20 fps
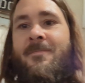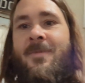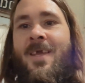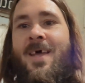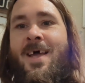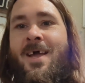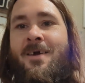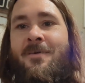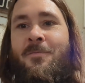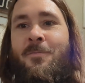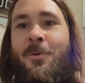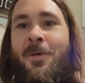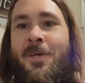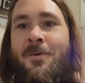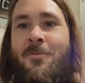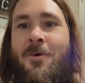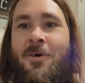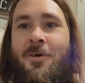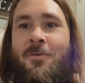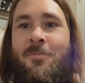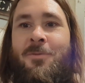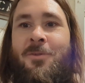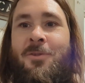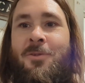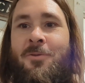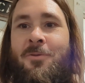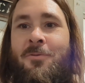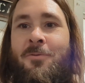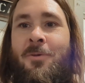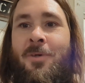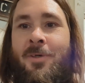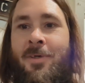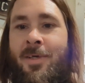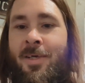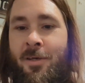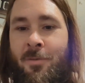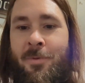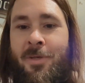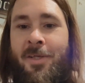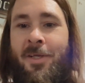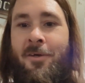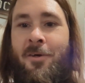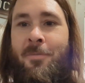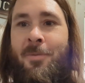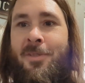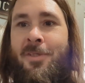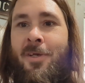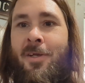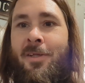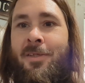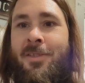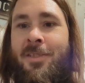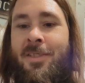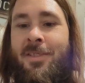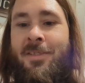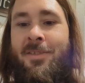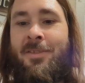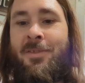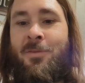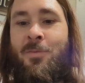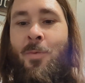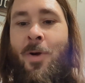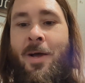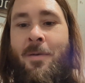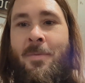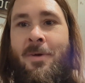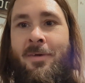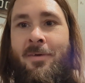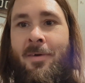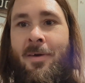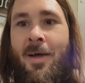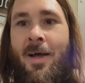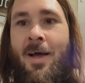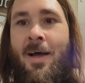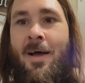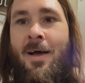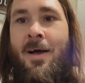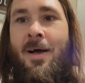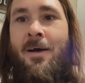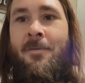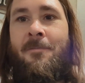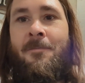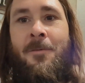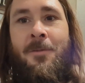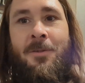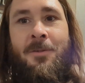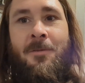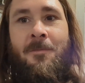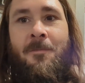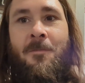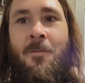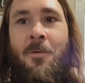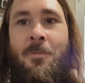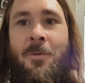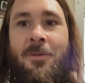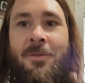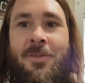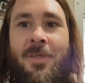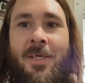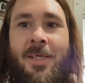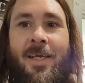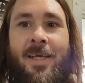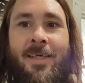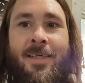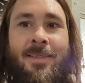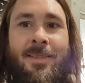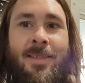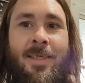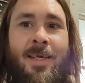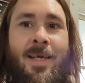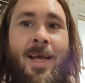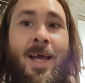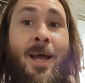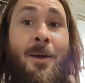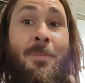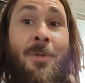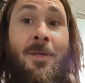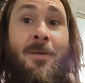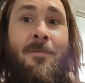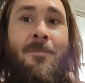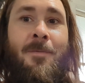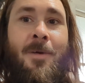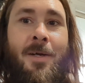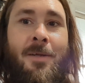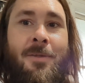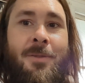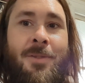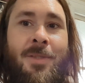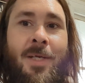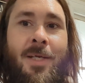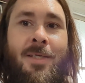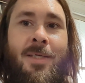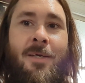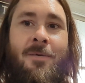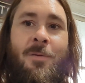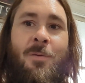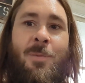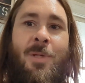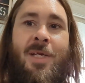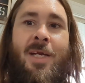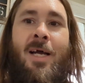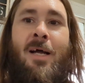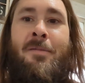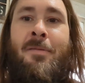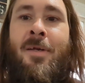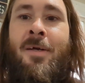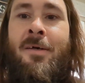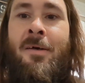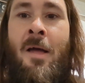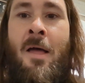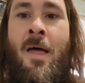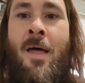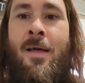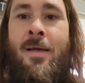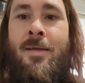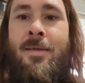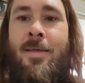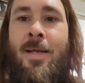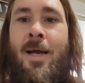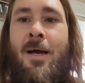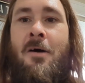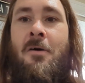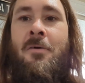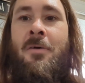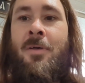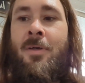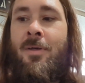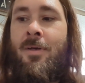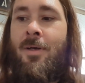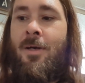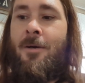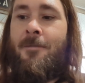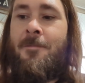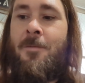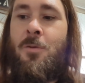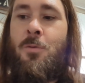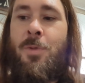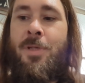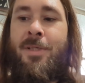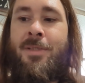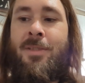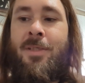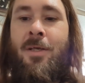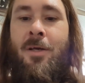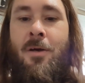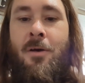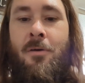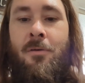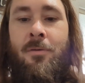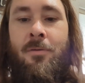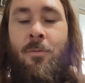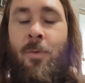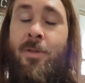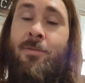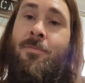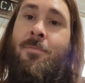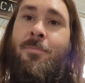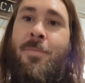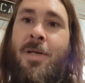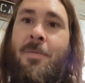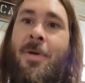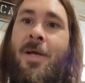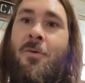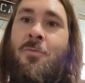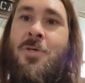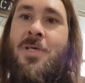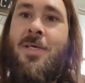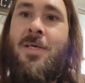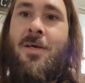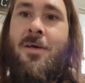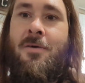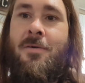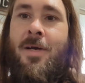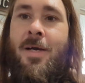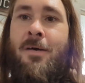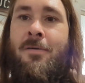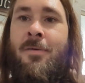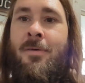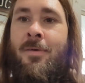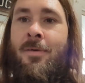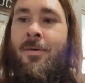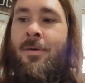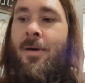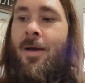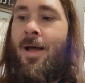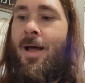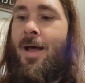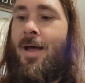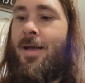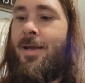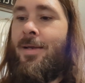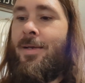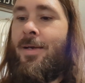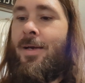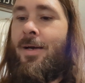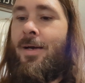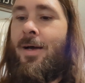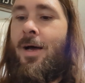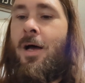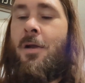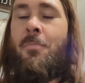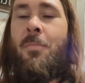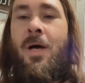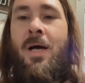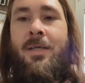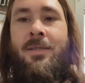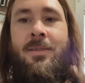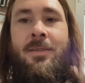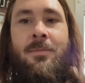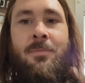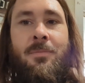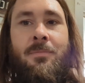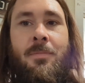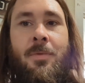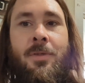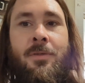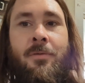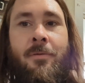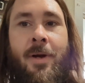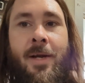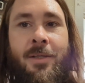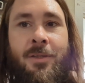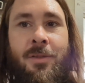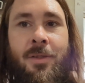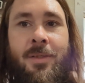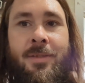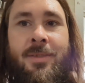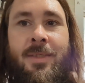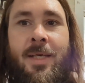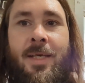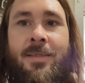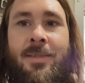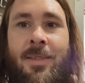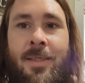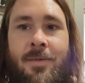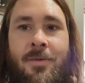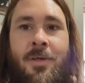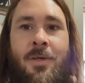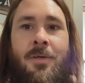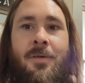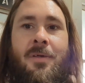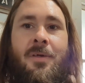Hi everybody, welcome to Hillbilly Herpetology. This is Webb. First and foremost, I'd like to say a happy Father's Day to everybody out there. Now, a few weeks ago, well, been about a week ago now, I unboxed some tarantulas and I said,